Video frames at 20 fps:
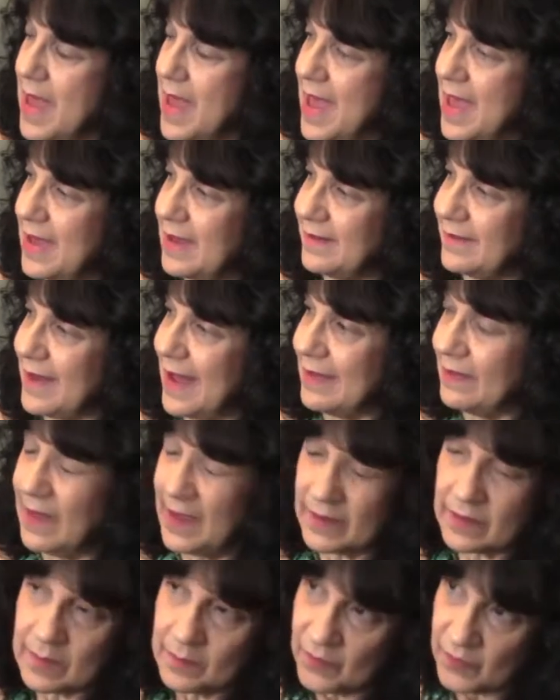And I
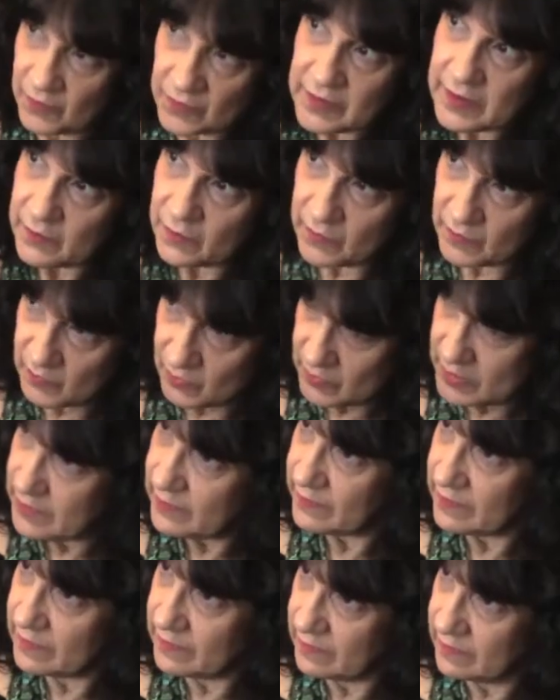like them for different
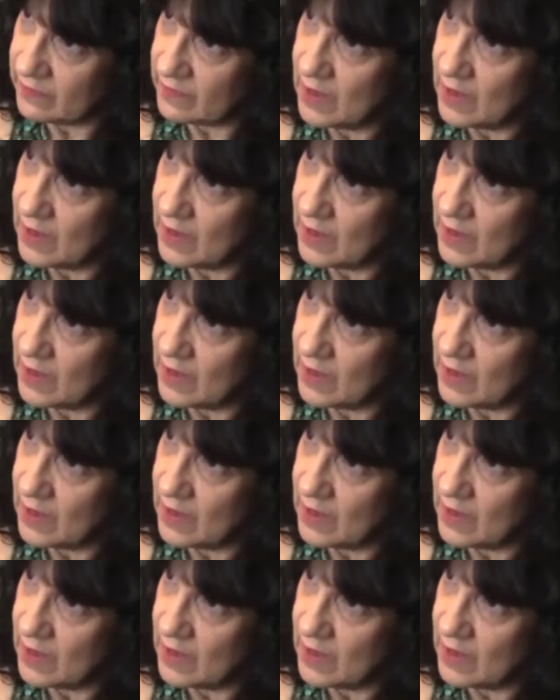reasons.